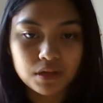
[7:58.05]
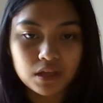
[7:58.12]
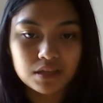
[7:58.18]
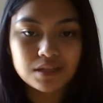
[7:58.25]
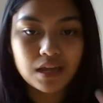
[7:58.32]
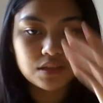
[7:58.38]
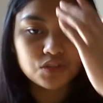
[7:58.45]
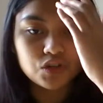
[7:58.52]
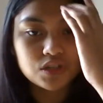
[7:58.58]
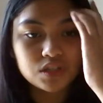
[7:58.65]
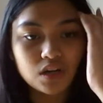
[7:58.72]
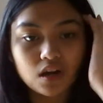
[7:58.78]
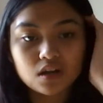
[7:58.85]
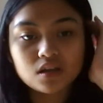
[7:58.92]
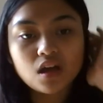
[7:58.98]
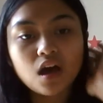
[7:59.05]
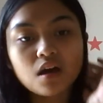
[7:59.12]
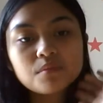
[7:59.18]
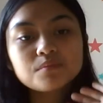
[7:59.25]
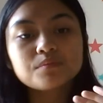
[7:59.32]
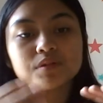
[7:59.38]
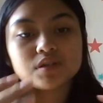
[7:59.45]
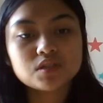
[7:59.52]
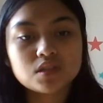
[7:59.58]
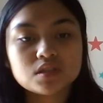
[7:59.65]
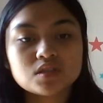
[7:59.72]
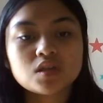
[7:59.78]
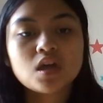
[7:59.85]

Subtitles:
it can trigger a young person's